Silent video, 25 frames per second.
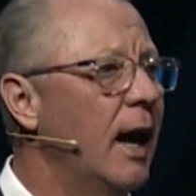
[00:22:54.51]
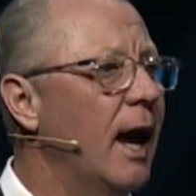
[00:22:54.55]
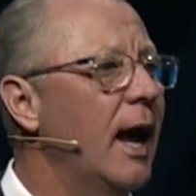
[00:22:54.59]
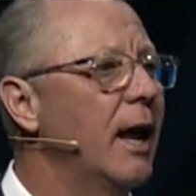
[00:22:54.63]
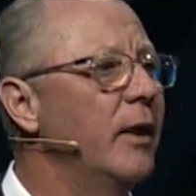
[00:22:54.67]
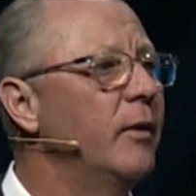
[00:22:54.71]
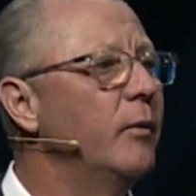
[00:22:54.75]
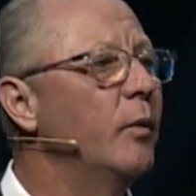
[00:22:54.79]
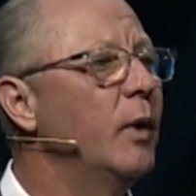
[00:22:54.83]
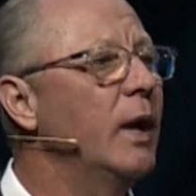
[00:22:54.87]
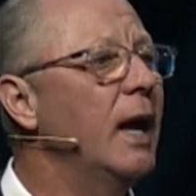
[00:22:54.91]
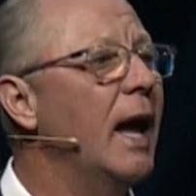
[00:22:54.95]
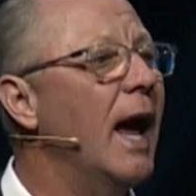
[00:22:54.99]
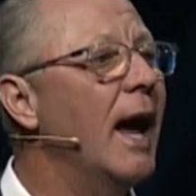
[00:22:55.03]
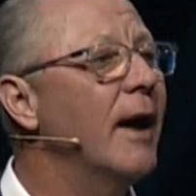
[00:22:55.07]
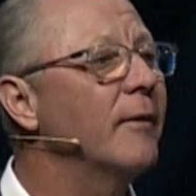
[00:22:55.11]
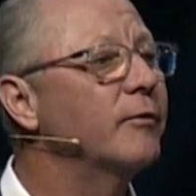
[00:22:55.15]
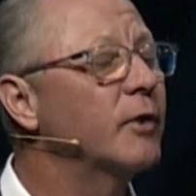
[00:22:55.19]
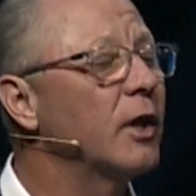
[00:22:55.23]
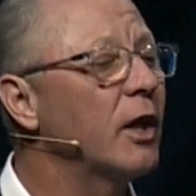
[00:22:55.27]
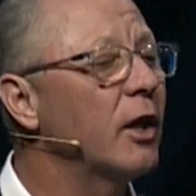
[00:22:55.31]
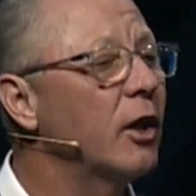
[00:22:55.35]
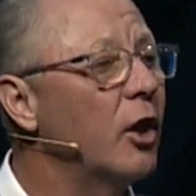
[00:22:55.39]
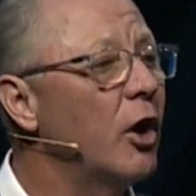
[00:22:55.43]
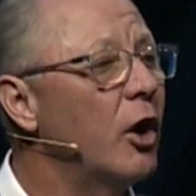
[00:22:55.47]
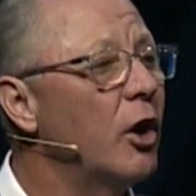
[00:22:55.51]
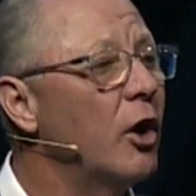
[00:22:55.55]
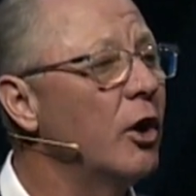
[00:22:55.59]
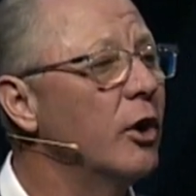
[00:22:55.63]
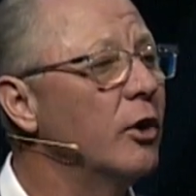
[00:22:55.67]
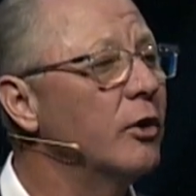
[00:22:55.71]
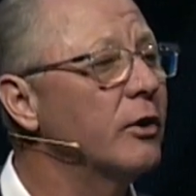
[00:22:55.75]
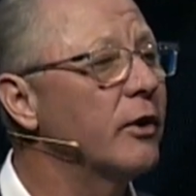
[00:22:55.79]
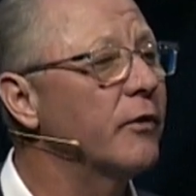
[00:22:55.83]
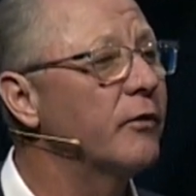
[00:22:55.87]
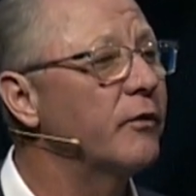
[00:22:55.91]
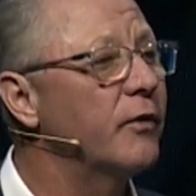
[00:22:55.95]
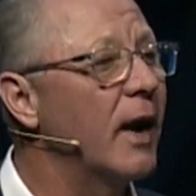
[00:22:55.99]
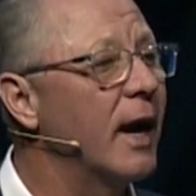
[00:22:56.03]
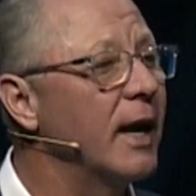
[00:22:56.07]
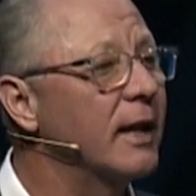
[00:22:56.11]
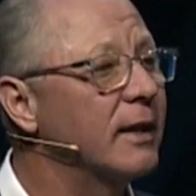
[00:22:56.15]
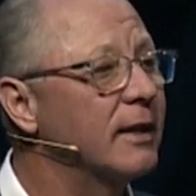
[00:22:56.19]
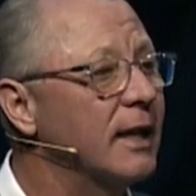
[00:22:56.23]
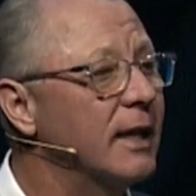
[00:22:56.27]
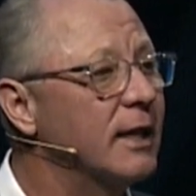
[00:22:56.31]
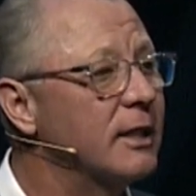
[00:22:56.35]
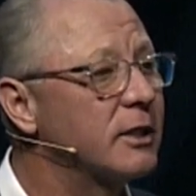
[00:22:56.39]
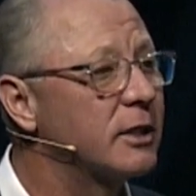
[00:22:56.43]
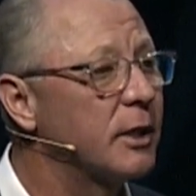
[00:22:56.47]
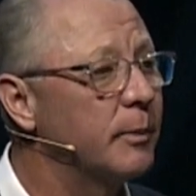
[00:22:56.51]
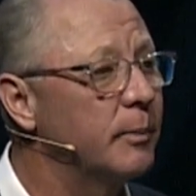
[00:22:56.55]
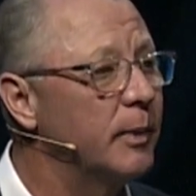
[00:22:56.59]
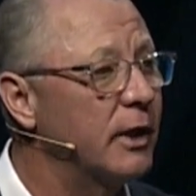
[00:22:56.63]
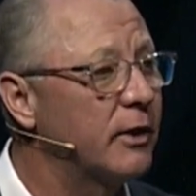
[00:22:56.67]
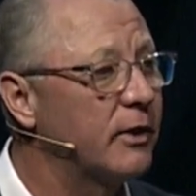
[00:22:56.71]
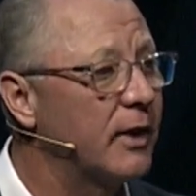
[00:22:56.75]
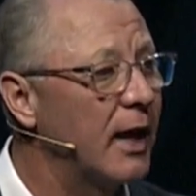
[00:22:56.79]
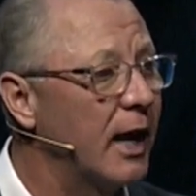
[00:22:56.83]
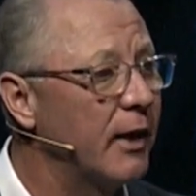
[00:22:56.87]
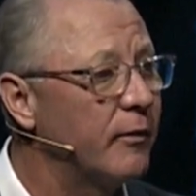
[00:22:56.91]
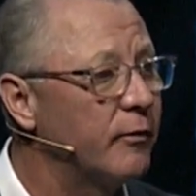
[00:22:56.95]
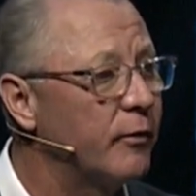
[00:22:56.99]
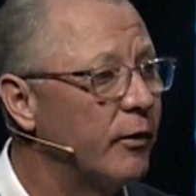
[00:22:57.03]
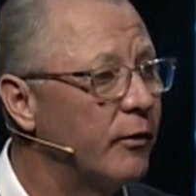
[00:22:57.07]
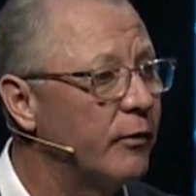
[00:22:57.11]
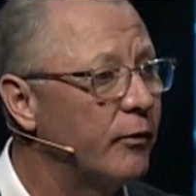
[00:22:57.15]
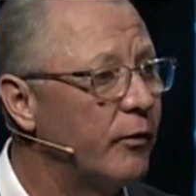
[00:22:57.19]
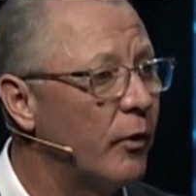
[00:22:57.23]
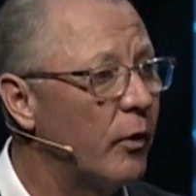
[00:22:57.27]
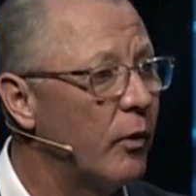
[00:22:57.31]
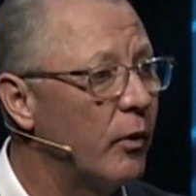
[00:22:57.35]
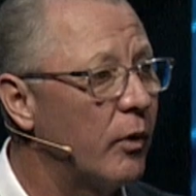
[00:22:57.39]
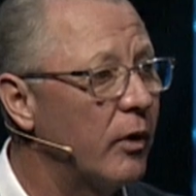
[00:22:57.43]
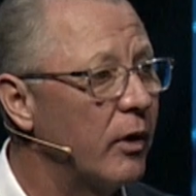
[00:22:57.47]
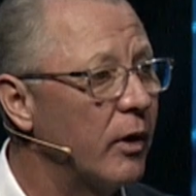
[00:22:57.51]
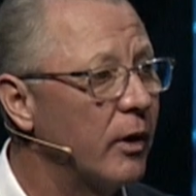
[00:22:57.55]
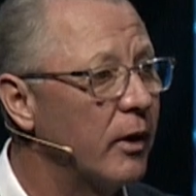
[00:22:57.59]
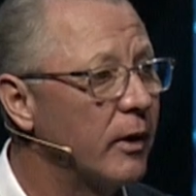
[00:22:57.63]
And we have to learn to find things to be thankful for.